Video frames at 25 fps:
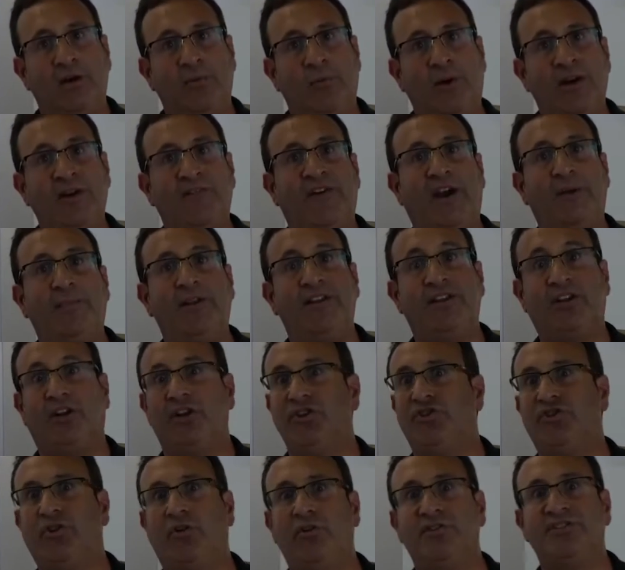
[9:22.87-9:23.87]
what environmental
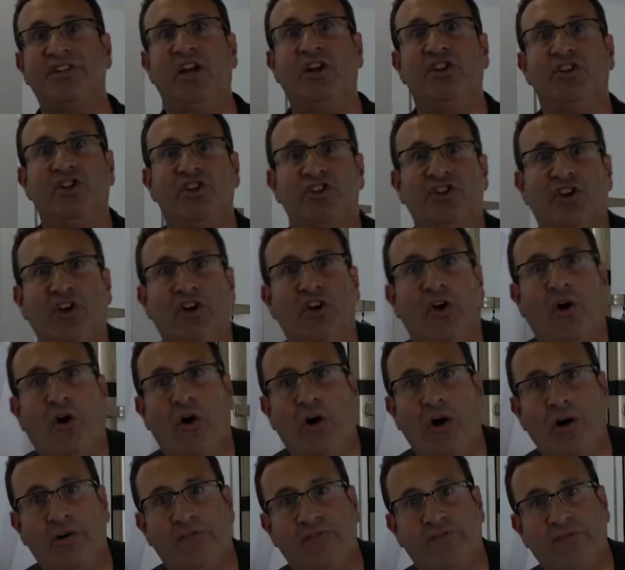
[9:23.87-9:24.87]
controls to turn
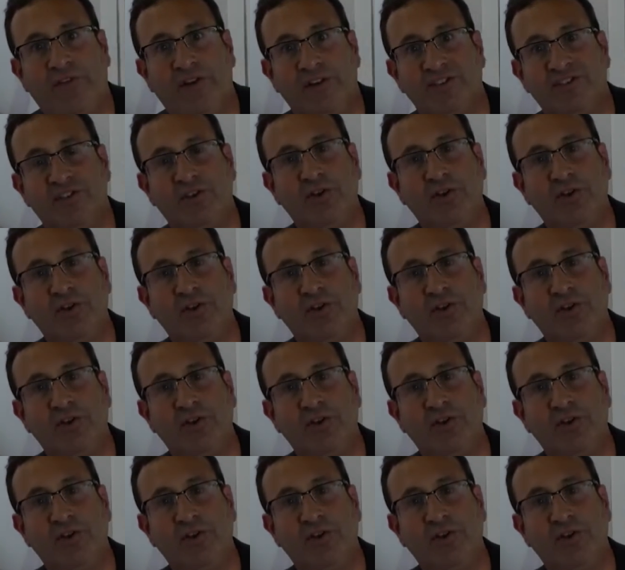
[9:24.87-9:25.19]
off